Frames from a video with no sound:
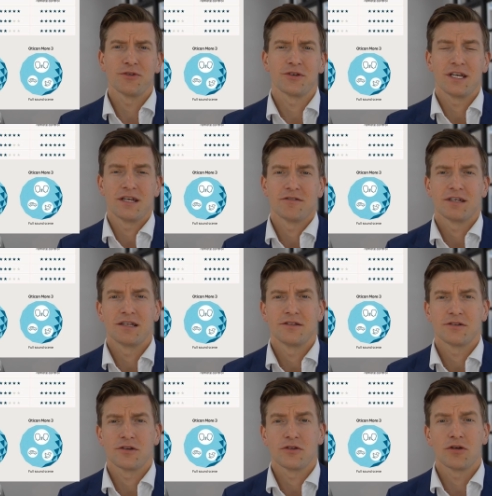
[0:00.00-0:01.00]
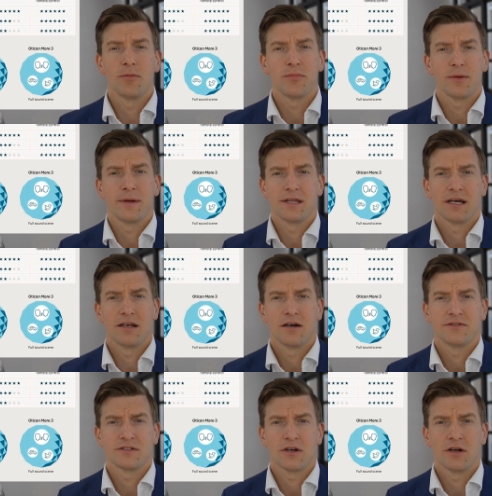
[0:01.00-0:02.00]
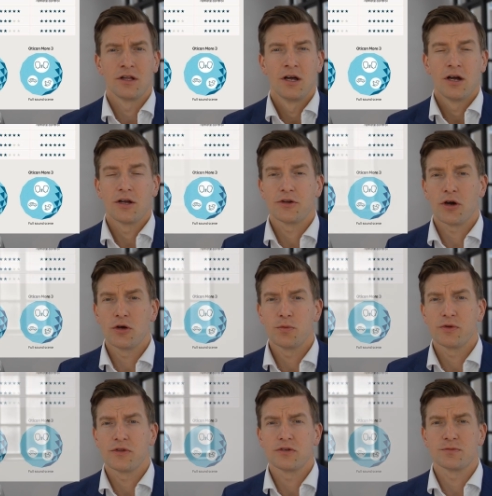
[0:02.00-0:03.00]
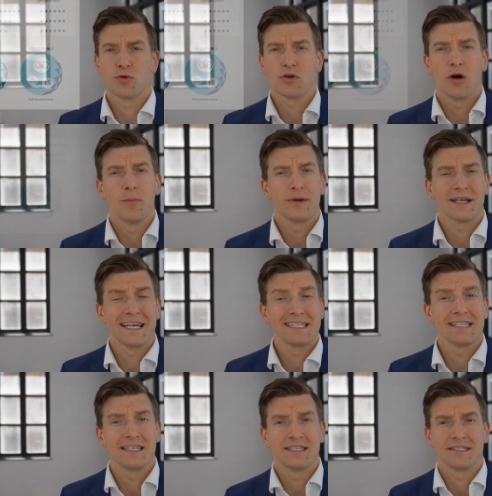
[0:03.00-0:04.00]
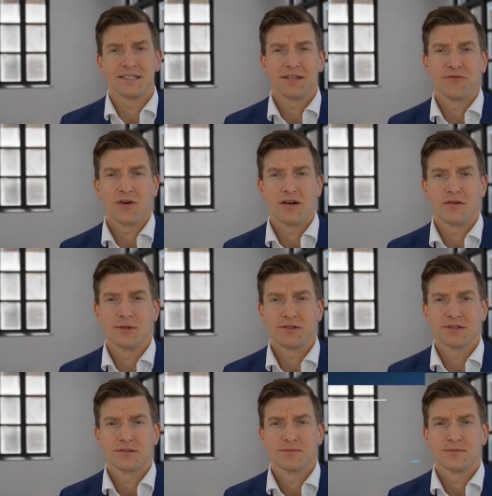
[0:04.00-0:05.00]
got a hearing aid that can complement that lifestyle and cope with those more complicated listening environments.